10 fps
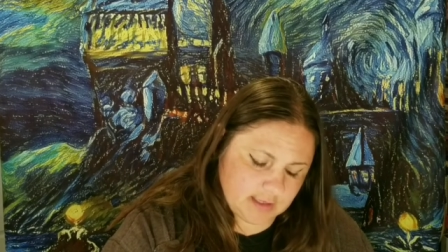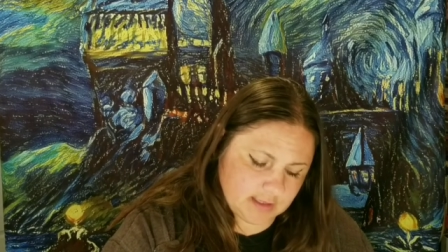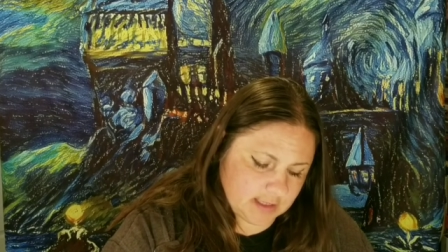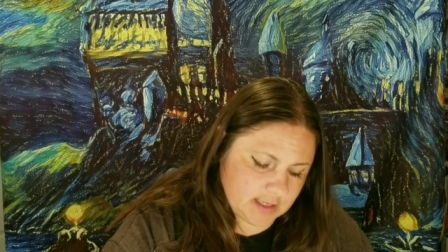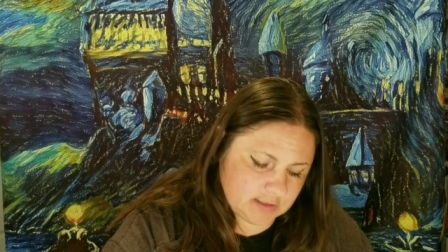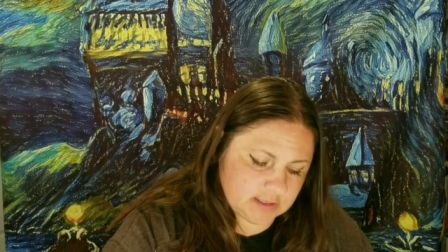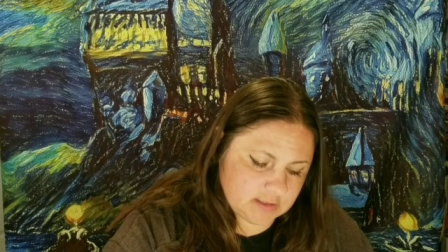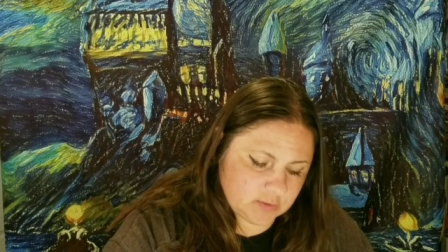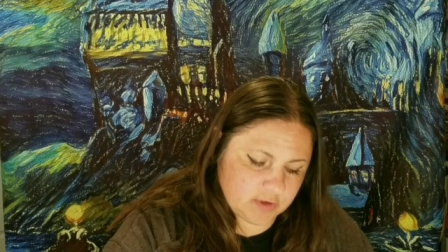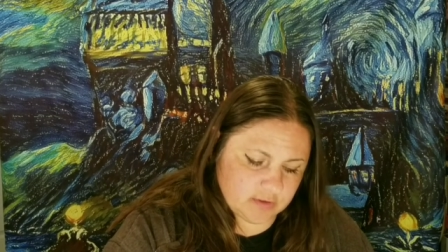and then here's
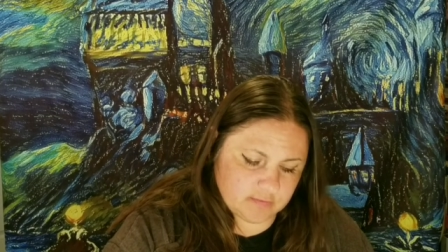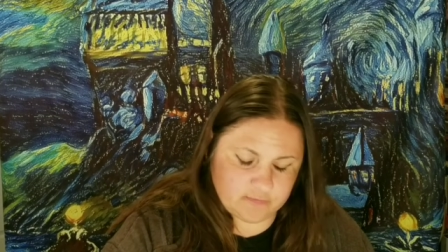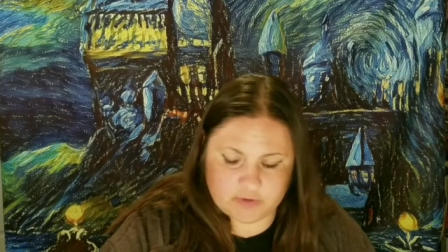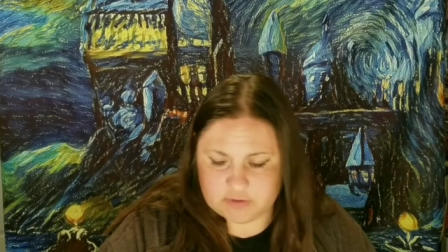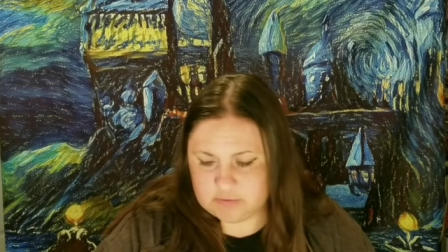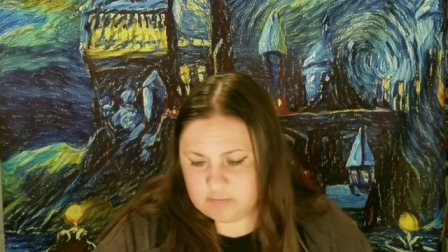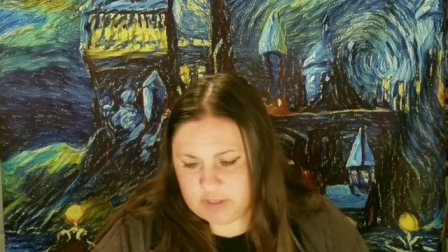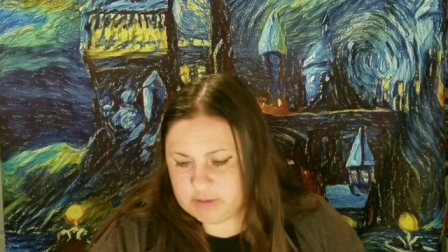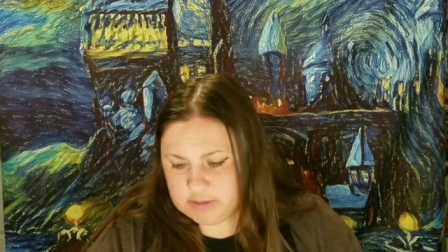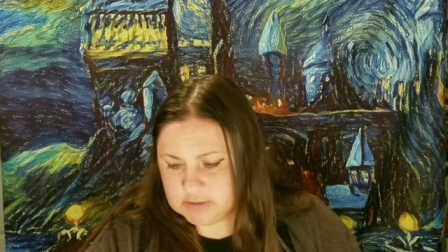here's where first
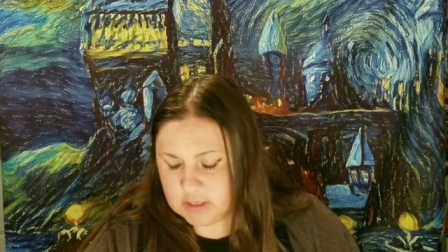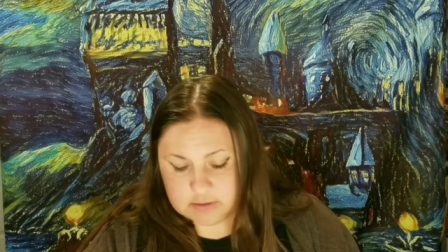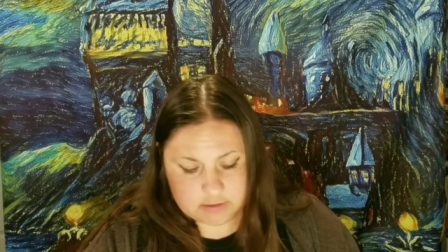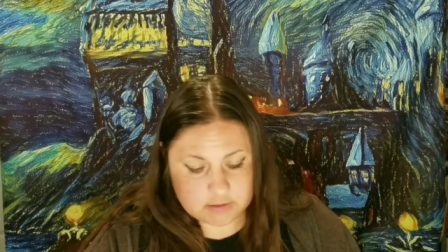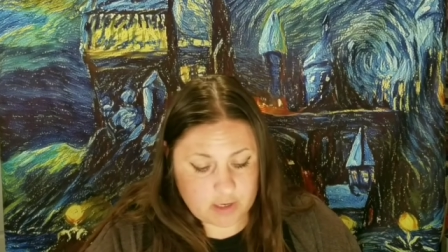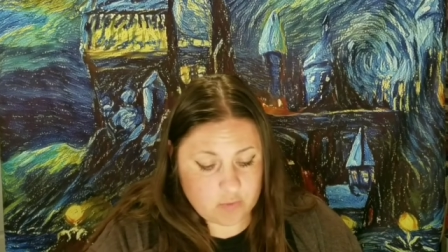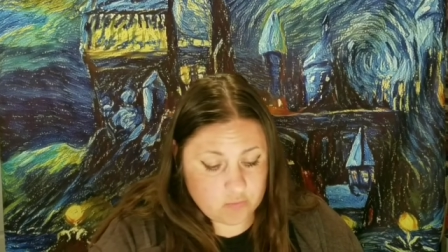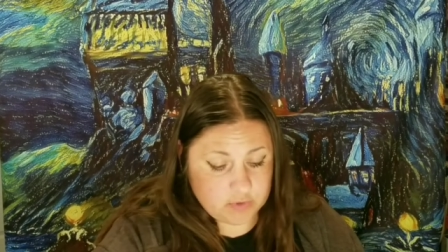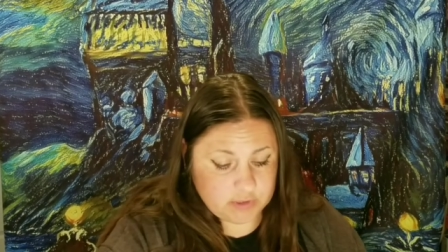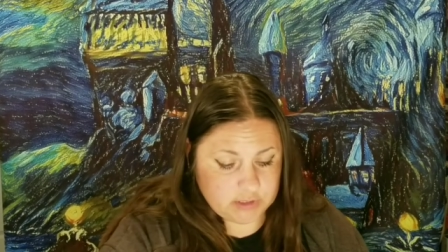Mary starts to like
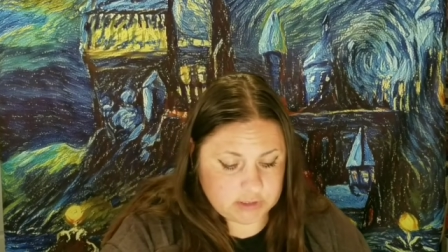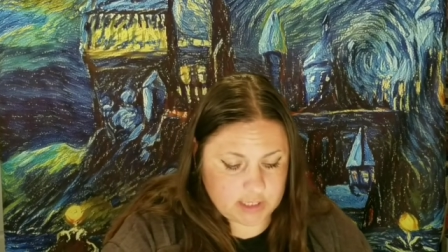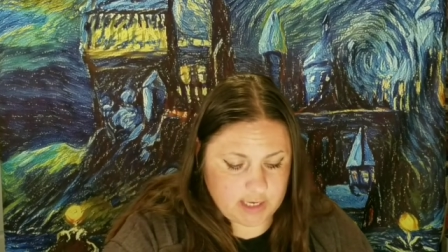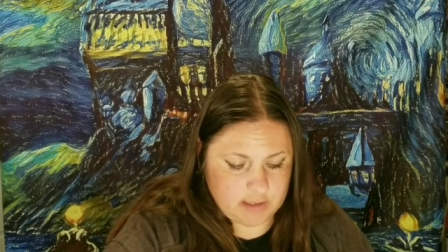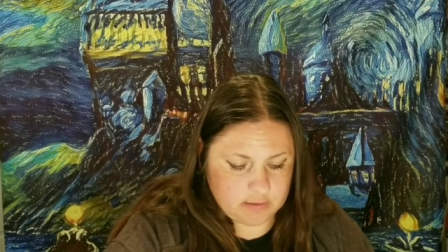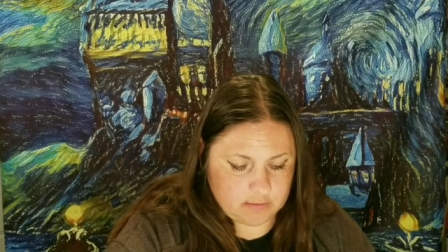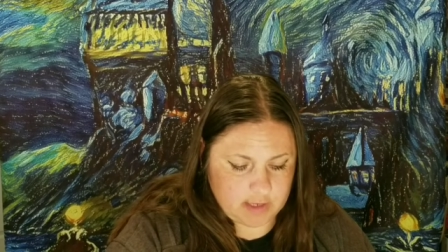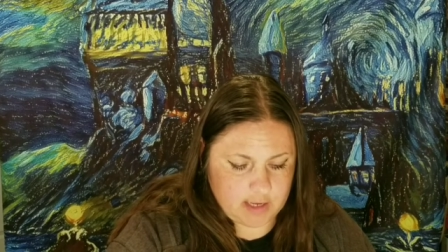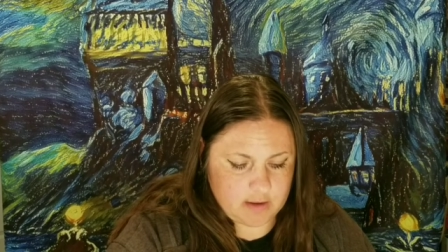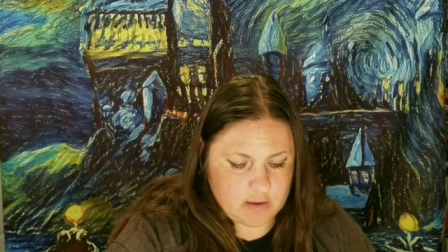really shine.
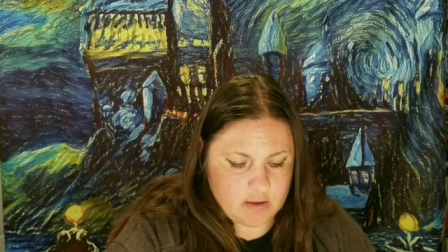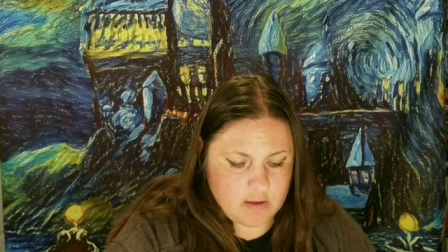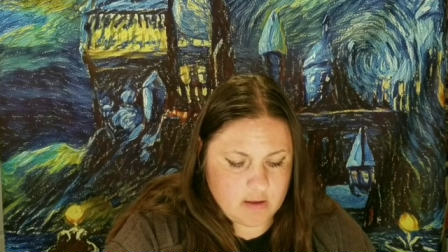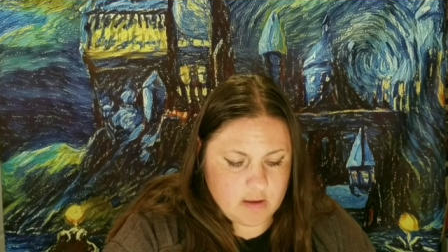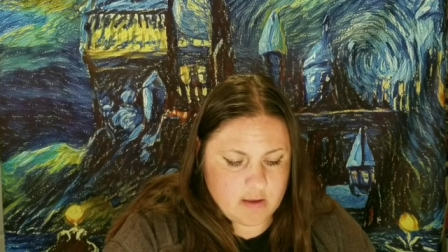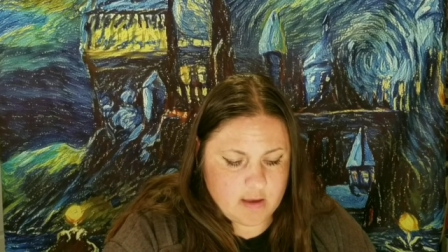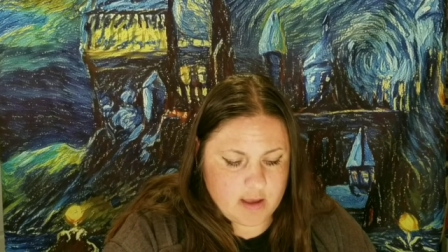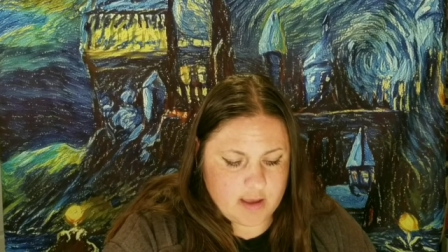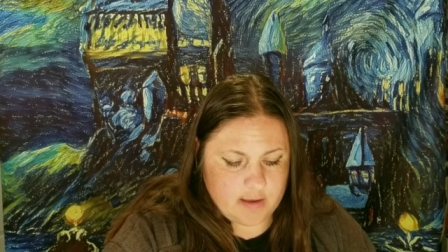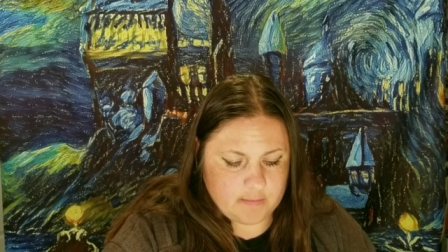Okay,
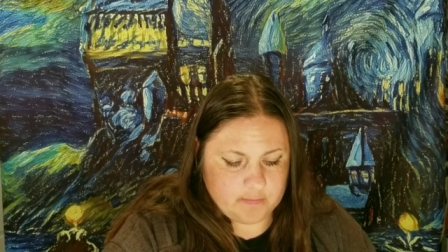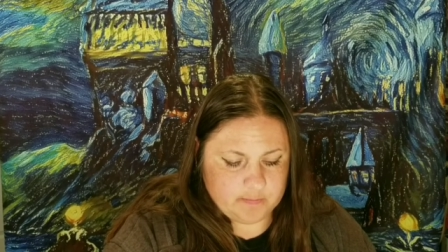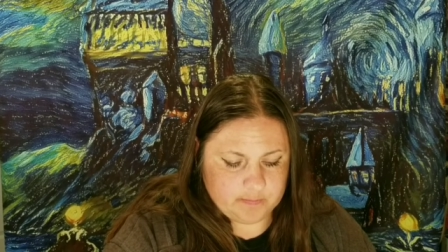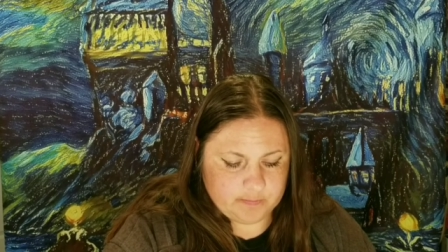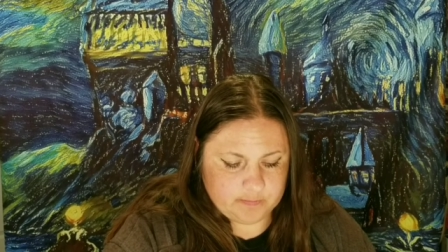um,